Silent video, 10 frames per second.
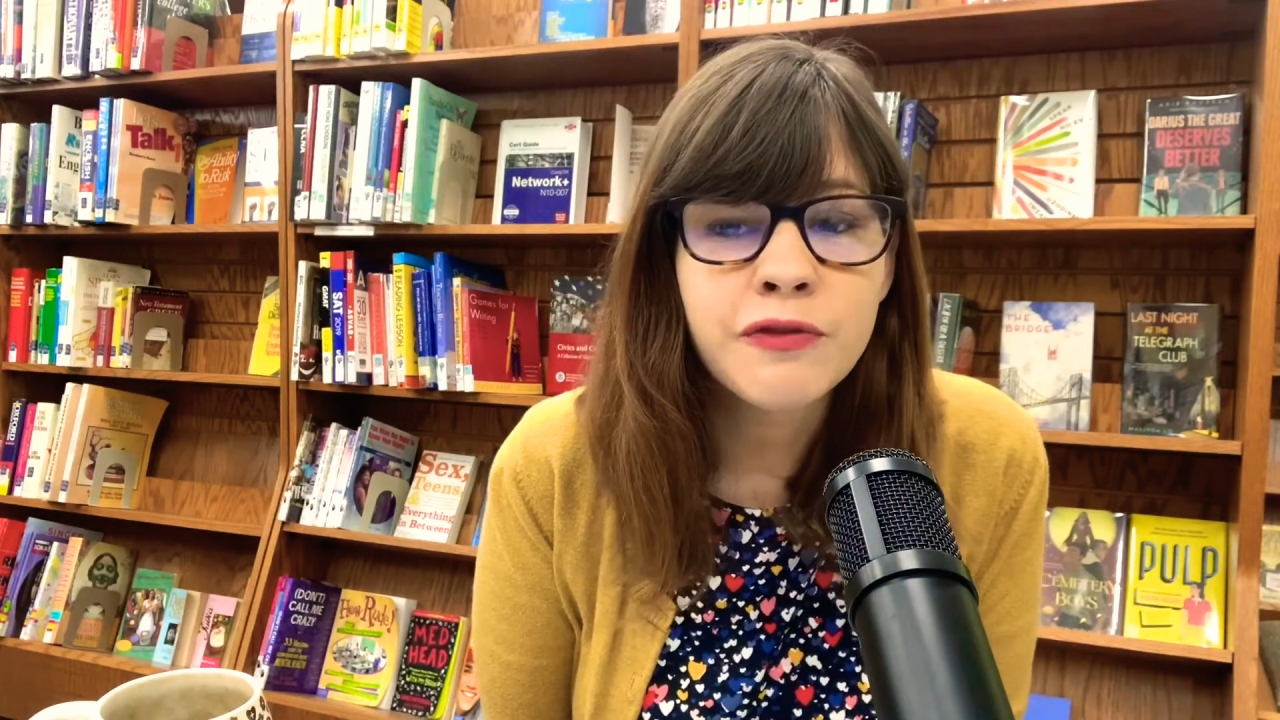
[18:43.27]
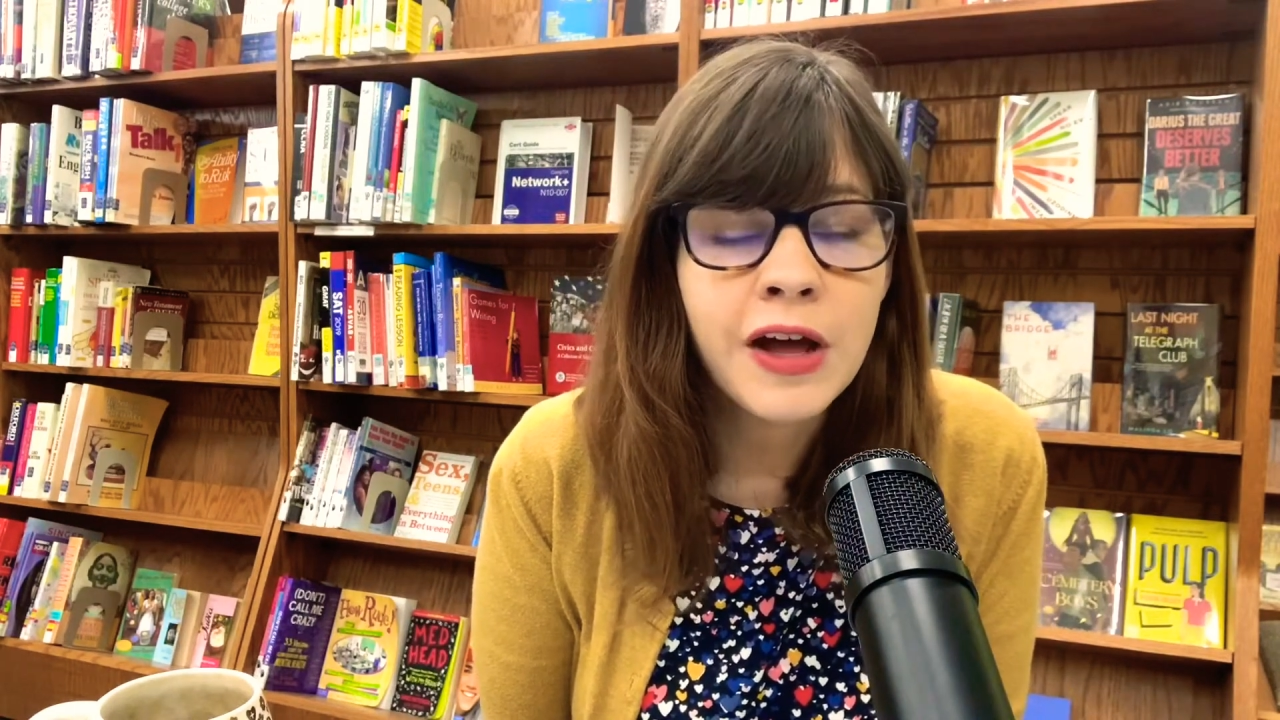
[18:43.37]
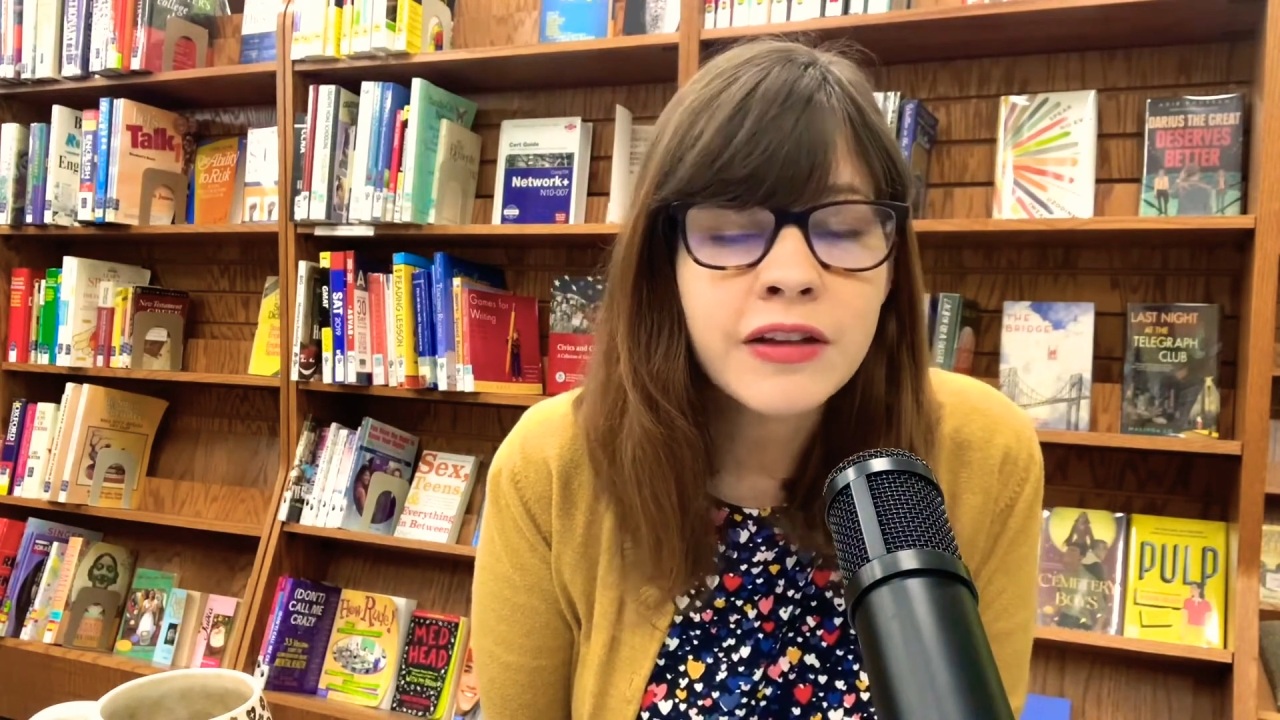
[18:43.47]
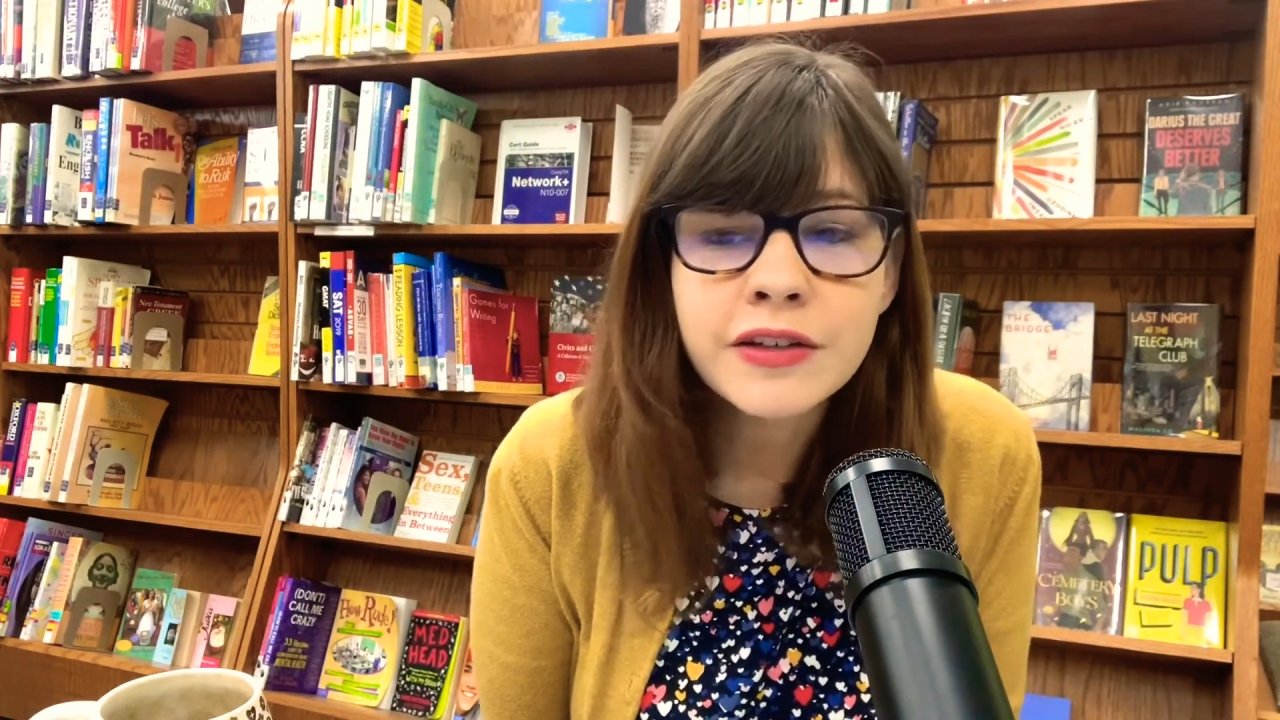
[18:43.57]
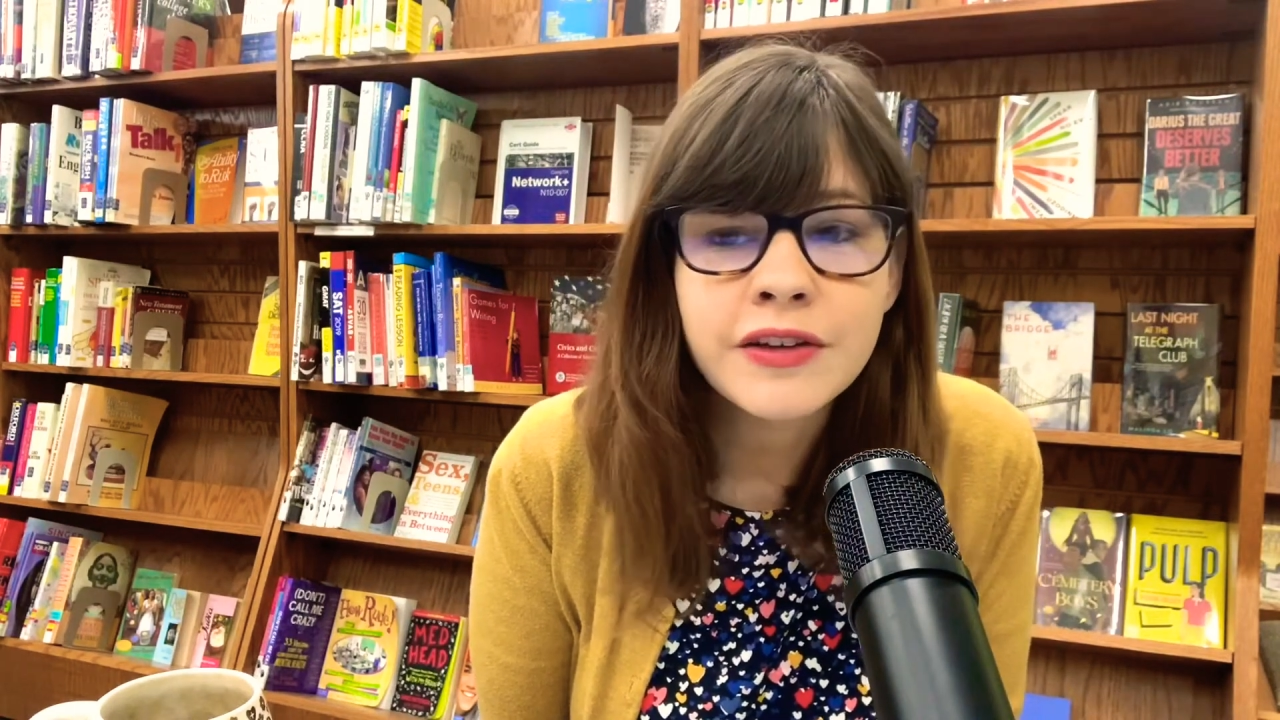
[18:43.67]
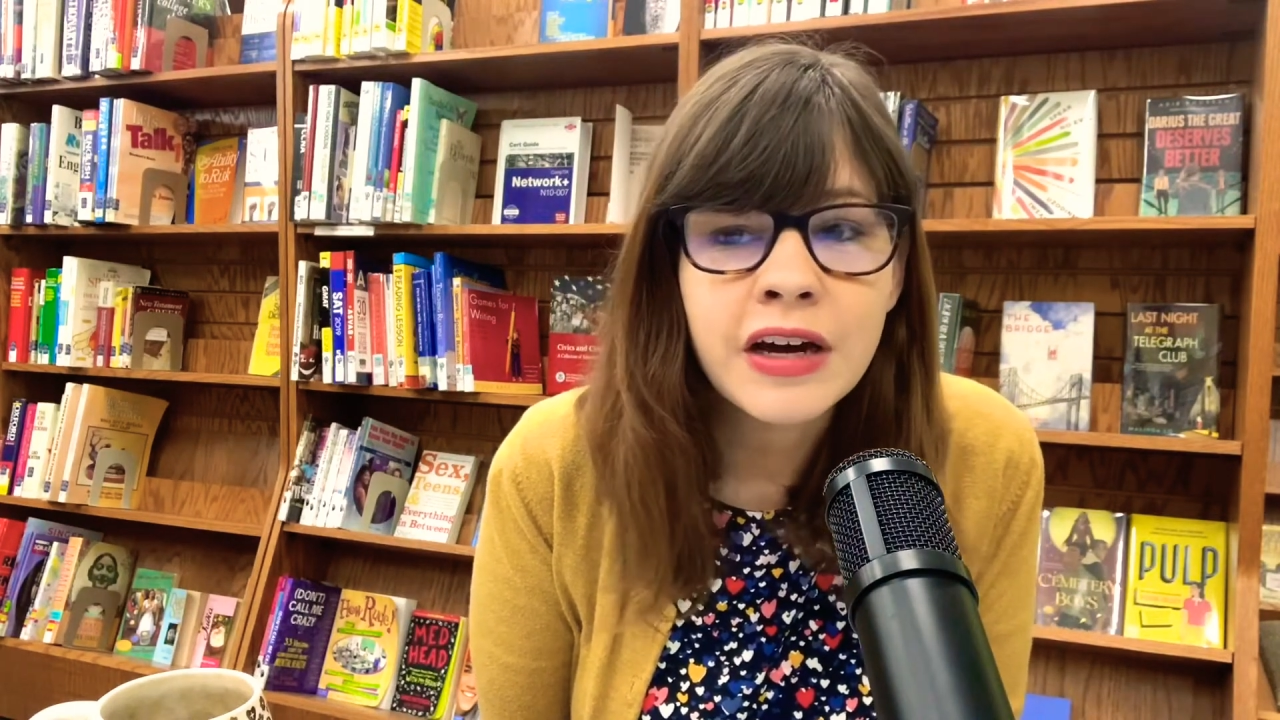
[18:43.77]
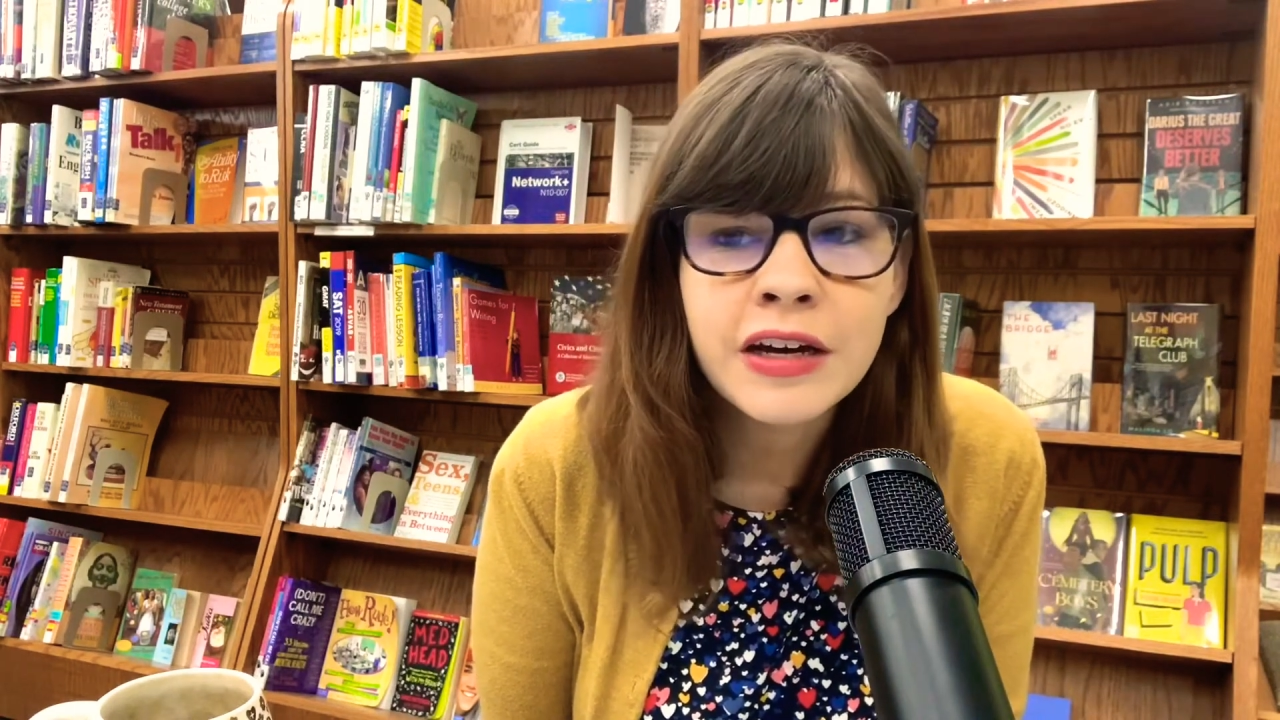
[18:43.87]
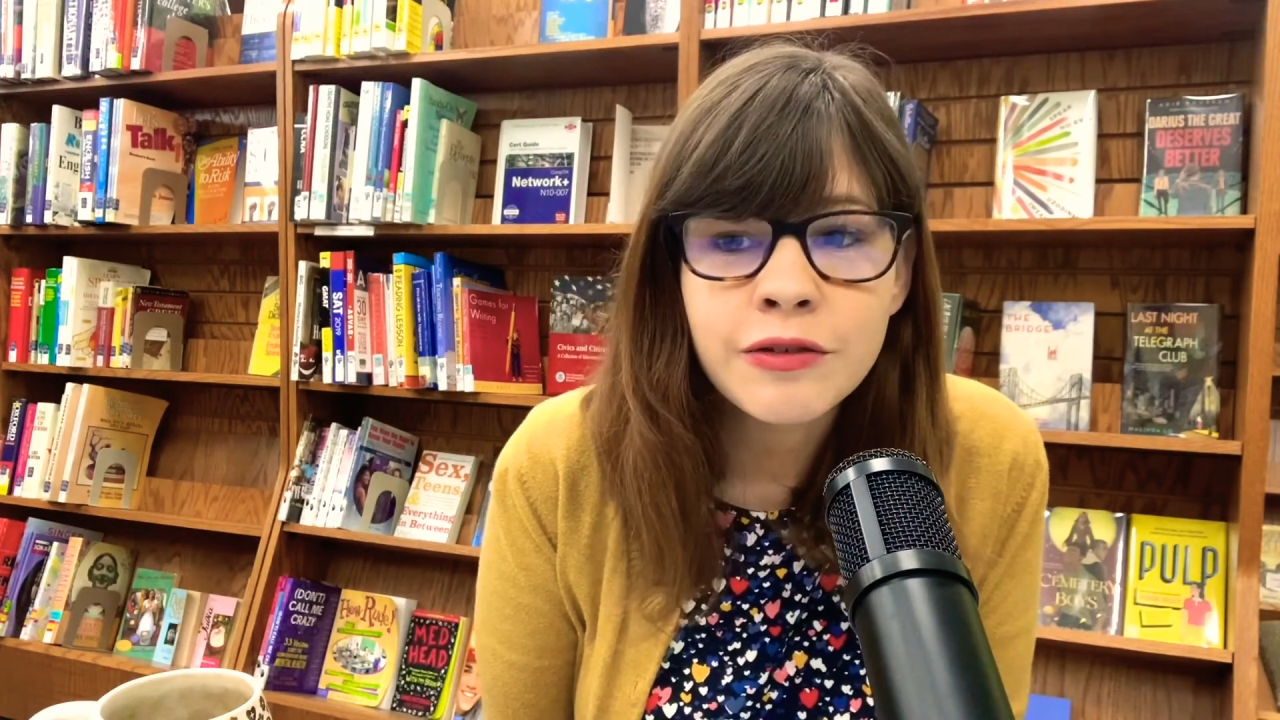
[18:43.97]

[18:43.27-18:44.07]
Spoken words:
Valentine,